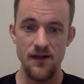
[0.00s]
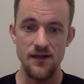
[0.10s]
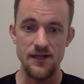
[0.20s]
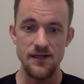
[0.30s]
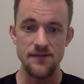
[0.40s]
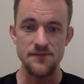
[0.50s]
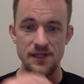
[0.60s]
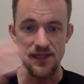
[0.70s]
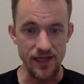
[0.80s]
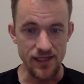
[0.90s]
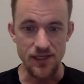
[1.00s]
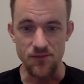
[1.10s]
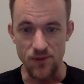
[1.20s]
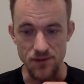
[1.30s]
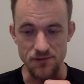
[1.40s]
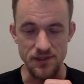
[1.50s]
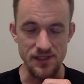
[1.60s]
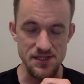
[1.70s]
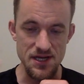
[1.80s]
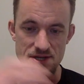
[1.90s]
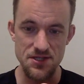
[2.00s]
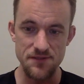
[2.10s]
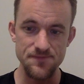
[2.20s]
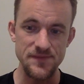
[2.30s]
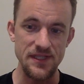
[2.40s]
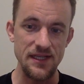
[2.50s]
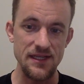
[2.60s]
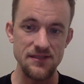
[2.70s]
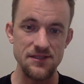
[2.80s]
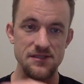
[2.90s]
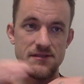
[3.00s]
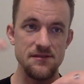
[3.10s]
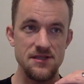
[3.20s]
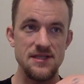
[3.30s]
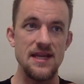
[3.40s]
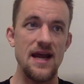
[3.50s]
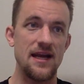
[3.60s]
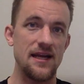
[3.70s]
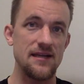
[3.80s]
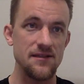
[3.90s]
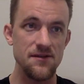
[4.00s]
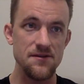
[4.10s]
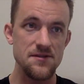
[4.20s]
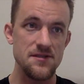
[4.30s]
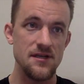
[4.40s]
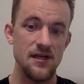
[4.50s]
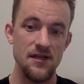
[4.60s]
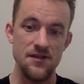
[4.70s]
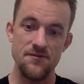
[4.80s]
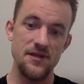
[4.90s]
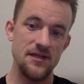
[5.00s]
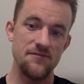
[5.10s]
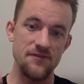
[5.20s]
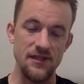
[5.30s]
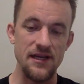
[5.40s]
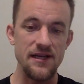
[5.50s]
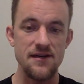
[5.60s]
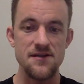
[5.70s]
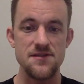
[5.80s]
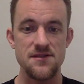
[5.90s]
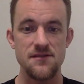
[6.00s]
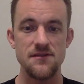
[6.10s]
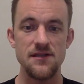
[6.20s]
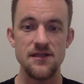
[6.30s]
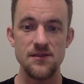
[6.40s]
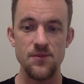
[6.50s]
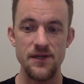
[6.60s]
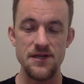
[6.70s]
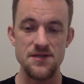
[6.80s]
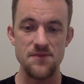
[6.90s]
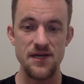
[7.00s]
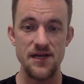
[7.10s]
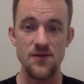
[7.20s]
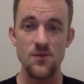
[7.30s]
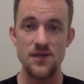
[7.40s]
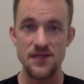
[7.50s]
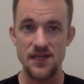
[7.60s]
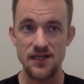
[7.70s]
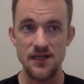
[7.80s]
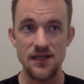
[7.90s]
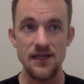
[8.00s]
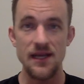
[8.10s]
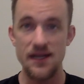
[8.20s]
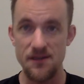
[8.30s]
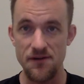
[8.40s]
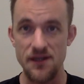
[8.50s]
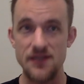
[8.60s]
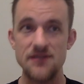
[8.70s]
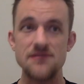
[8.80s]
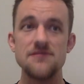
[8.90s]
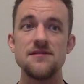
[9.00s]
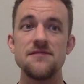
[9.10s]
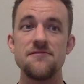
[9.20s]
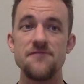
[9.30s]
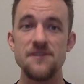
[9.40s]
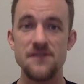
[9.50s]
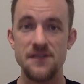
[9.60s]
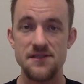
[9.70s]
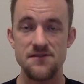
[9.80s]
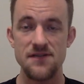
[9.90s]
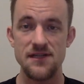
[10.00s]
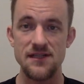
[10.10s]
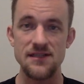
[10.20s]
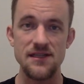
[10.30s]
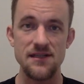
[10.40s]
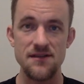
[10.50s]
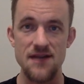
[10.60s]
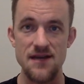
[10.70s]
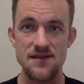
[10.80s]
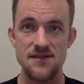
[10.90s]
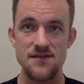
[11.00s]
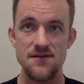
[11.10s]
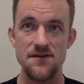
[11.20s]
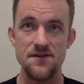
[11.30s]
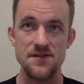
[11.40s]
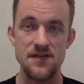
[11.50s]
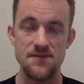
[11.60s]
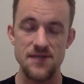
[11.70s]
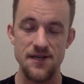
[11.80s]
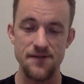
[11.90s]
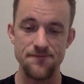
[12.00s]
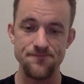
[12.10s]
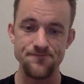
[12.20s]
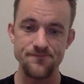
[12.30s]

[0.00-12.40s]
The lightning bolt realization, again, just stacking those 3 different layers in the player's mind. When they get it right, they feel that it's right, and they hear yes all at the same time.